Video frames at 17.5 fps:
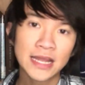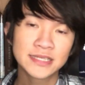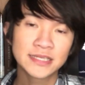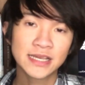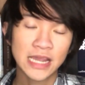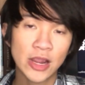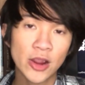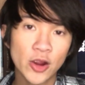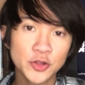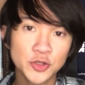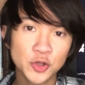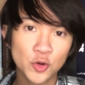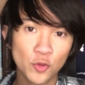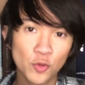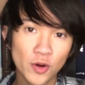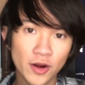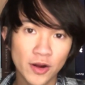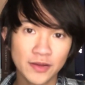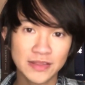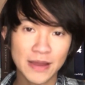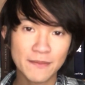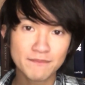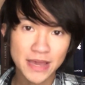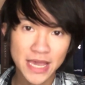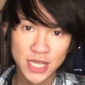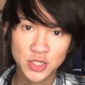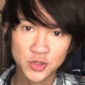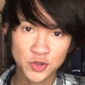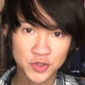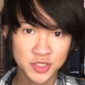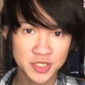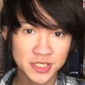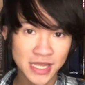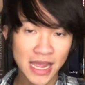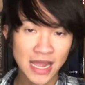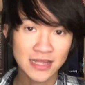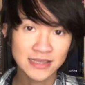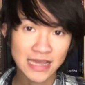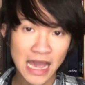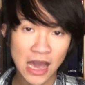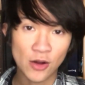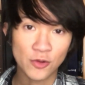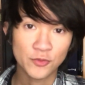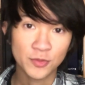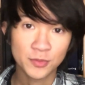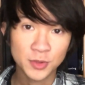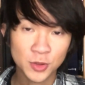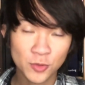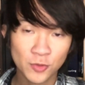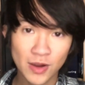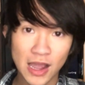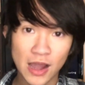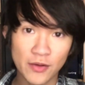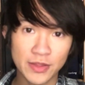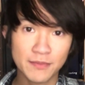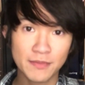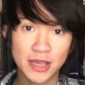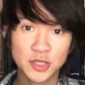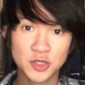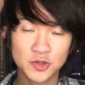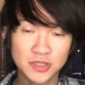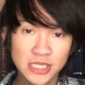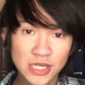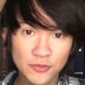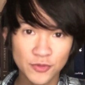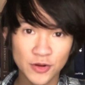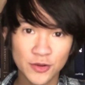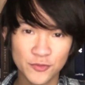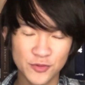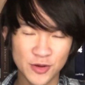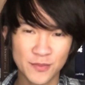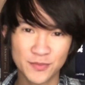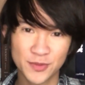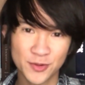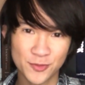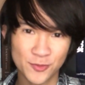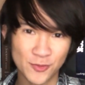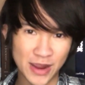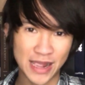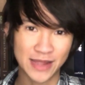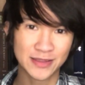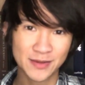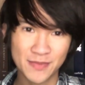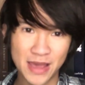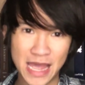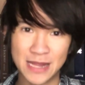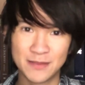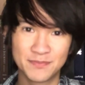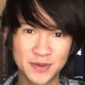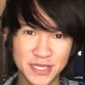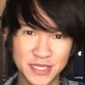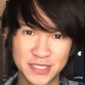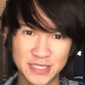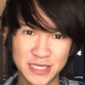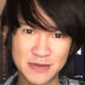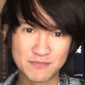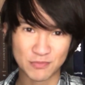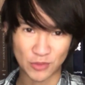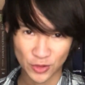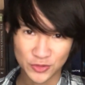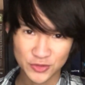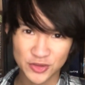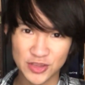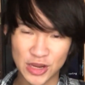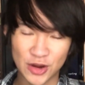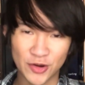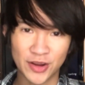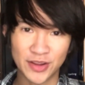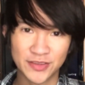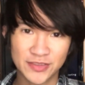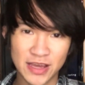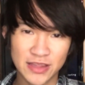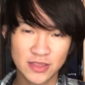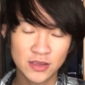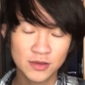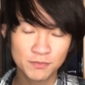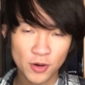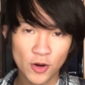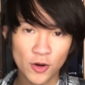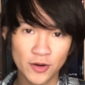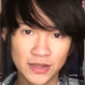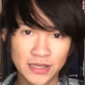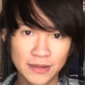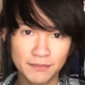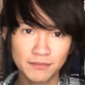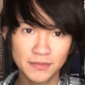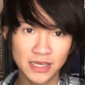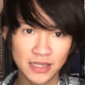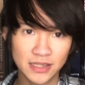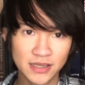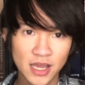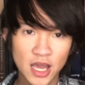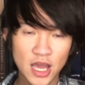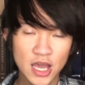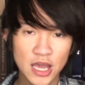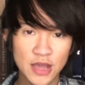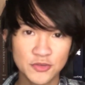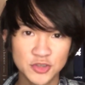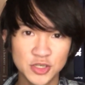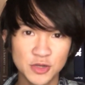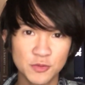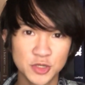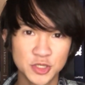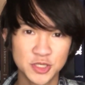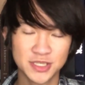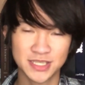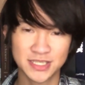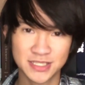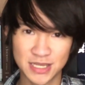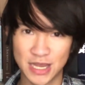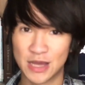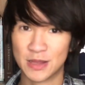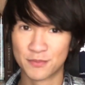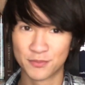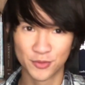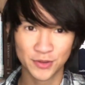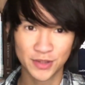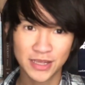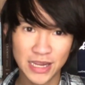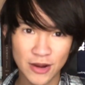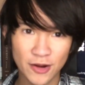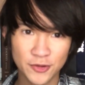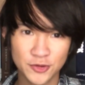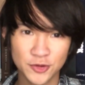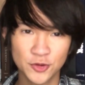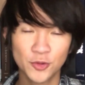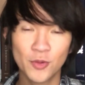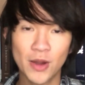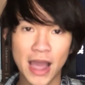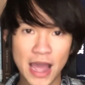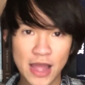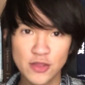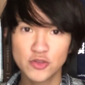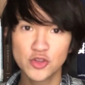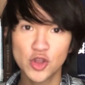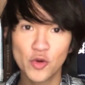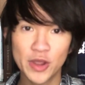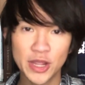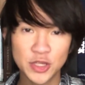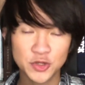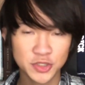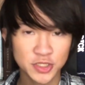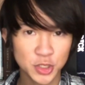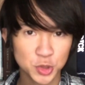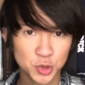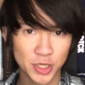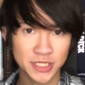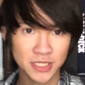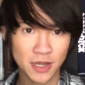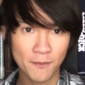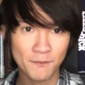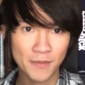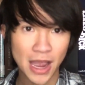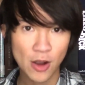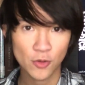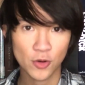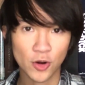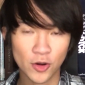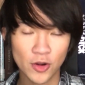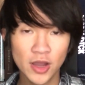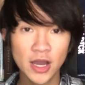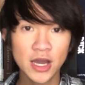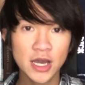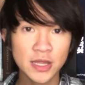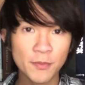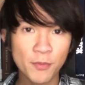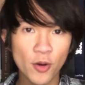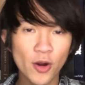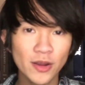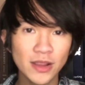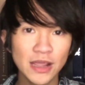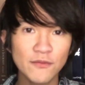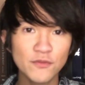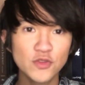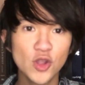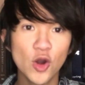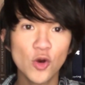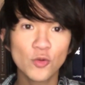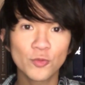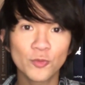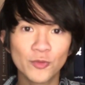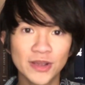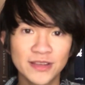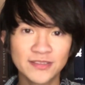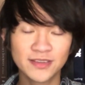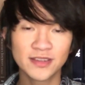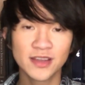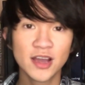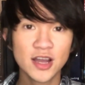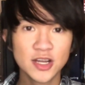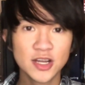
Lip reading: It's a character quirk that makes her stand out from the crowd, that makes her different from the random NPC mercenaries that the party meet. If she was just a silent, brooding character who had no interesting traits about her, the party have no reason